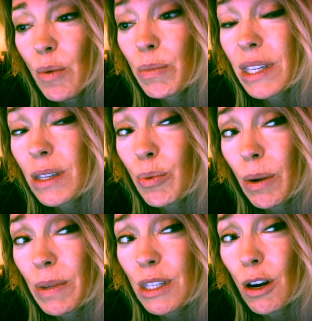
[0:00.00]
Missed
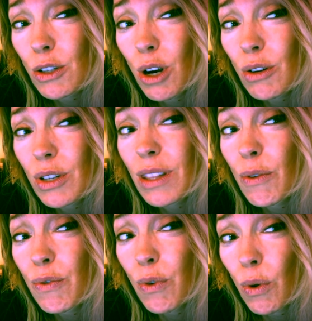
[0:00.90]
appointments are charged at
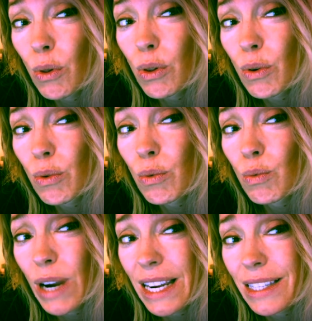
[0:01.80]
the full
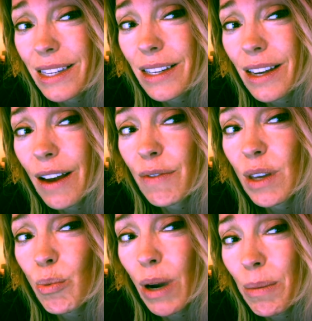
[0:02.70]
rate of
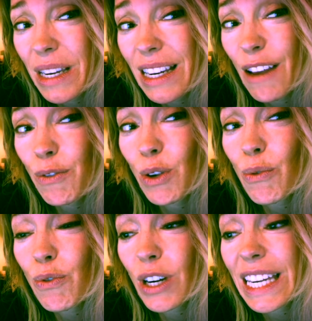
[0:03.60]
the appointment. If
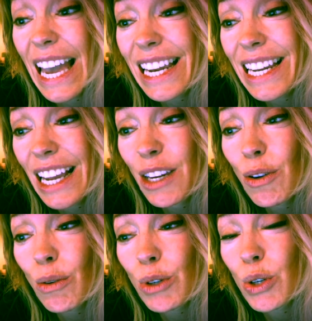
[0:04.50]
you forget and you
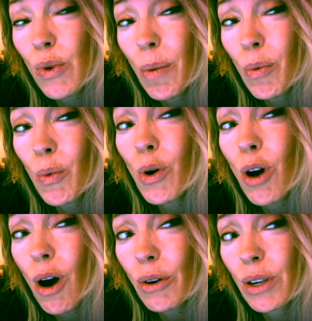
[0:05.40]
don't show up, we'll
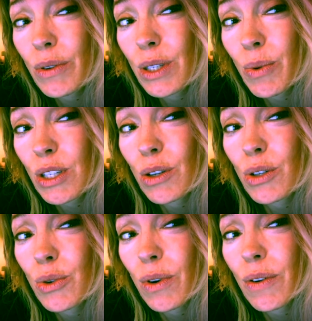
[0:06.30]
call you and switch you
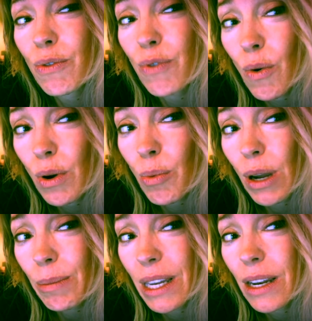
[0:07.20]
to a phone
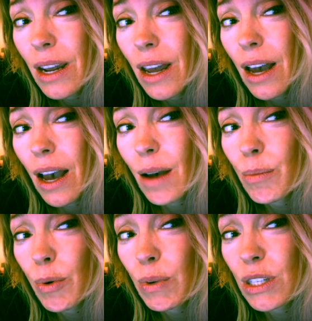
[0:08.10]
appointment.
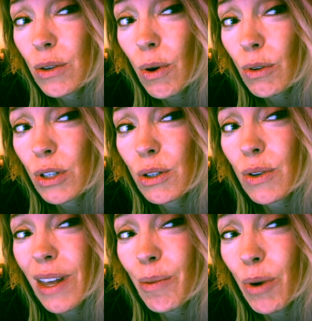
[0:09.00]
But we do hold you
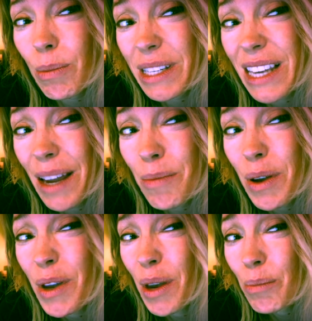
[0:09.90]
to that appointment time
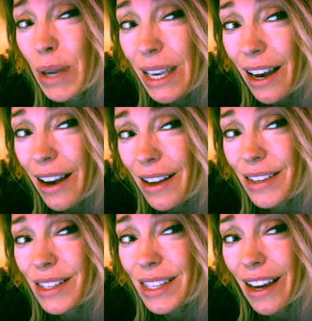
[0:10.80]

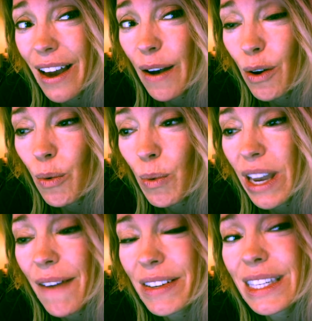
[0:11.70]
because we
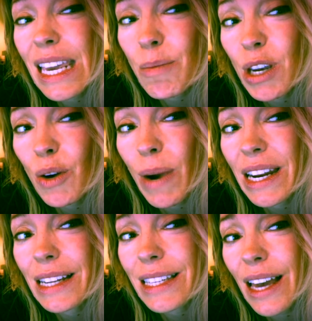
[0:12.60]
have a team here
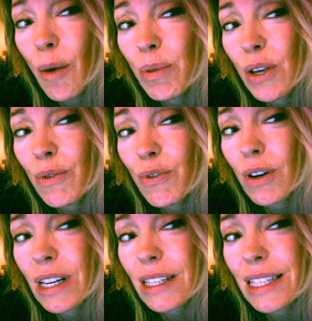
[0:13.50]
waiting to help you for
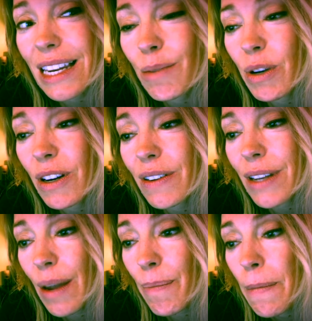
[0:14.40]
an extended period of
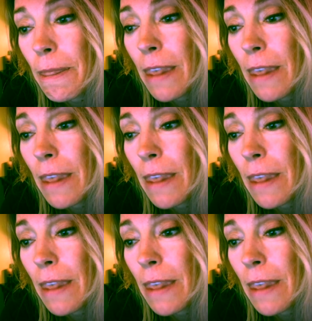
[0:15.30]
time.